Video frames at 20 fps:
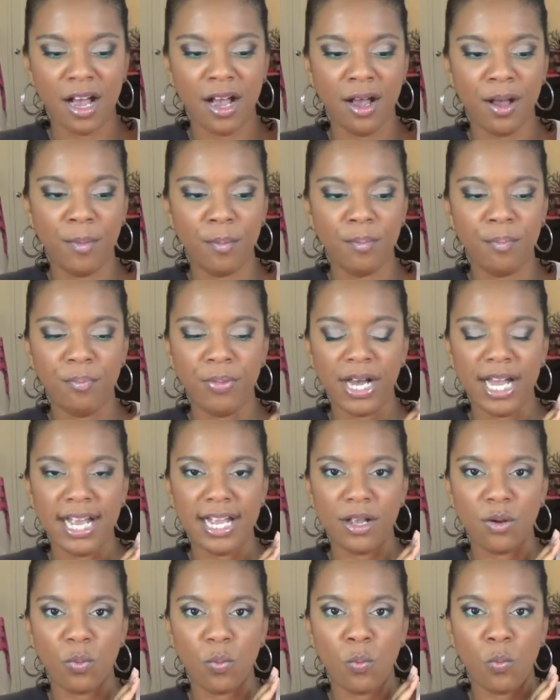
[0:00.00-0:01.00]

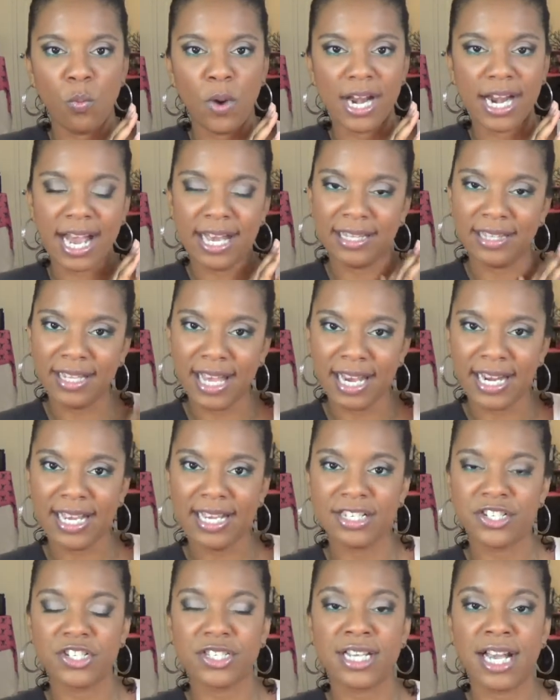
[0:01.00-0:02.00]
but when I let
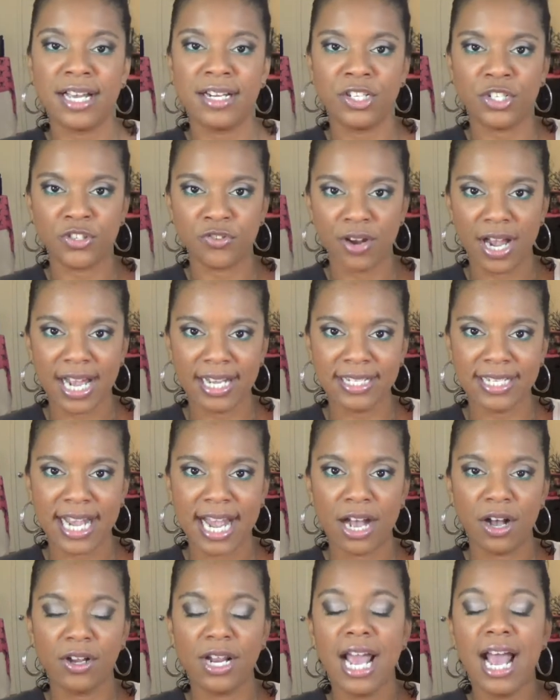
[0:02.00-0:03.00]
it just kind of dry
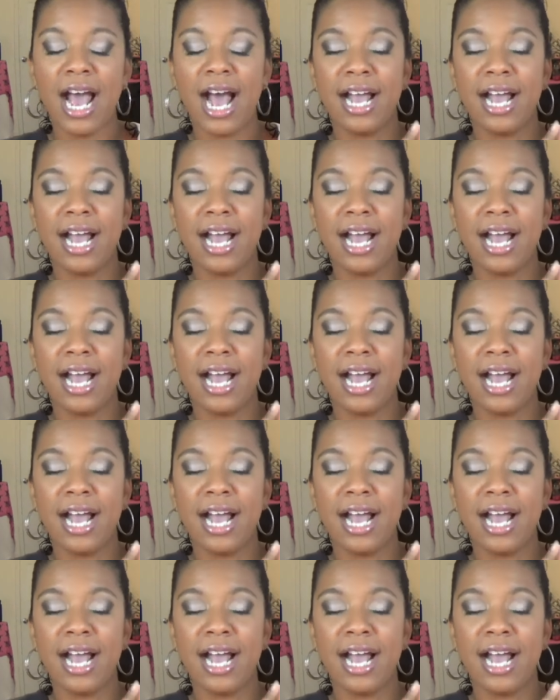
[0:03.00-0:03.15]
down,